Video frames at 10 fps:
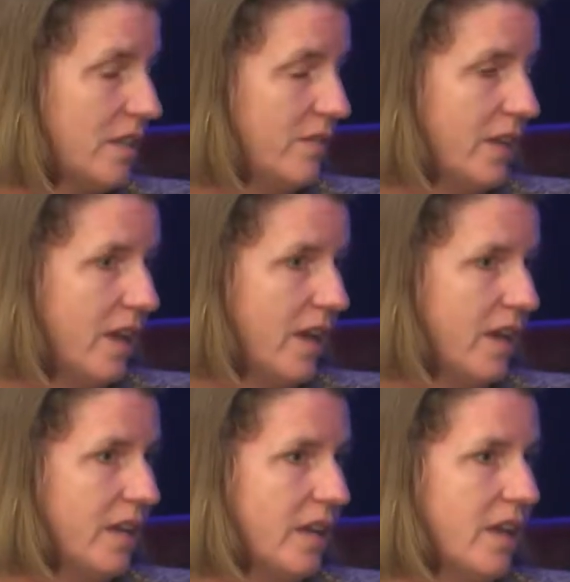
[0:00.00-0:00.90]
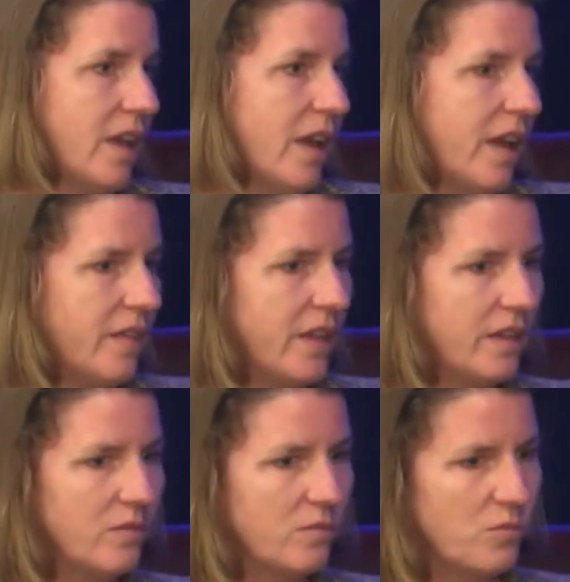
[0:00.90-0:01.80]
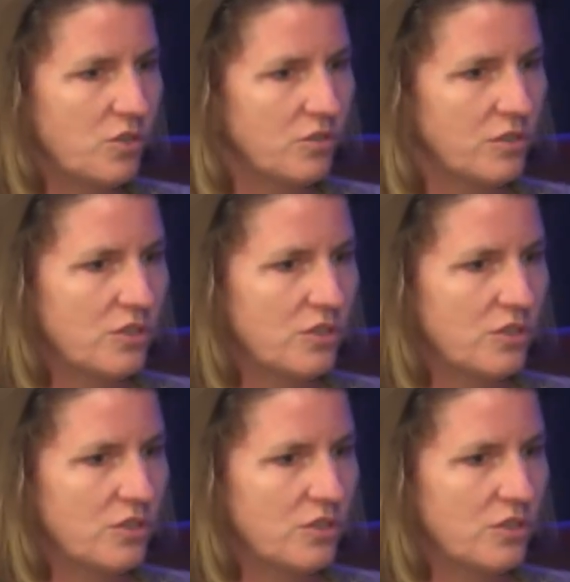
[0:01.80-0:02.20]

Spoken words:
the VA. And then sort of